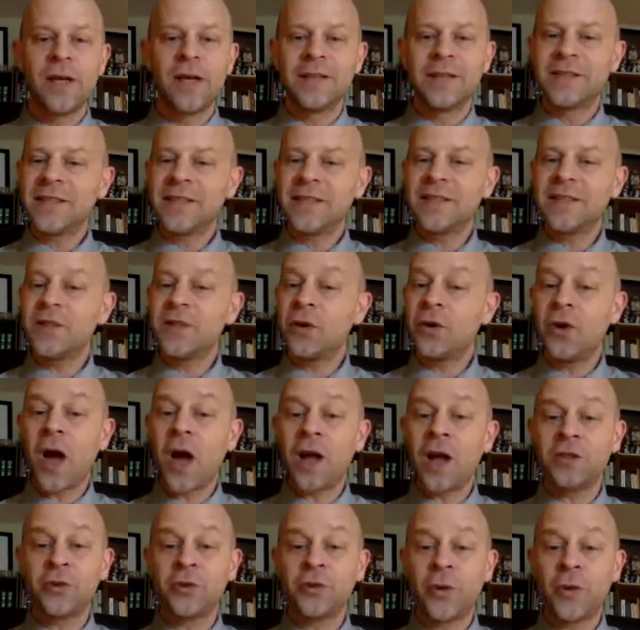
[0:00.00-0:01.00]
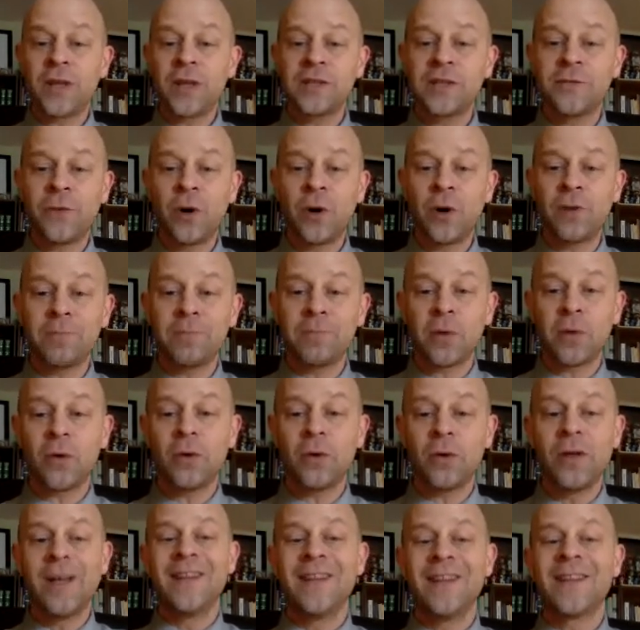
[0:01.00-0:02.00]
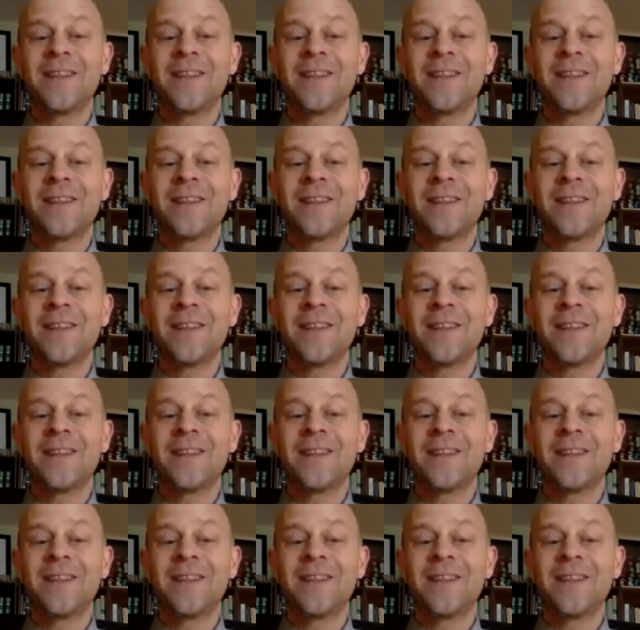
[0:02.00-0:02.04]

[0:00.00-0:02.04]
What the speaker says: since they're non-transferable,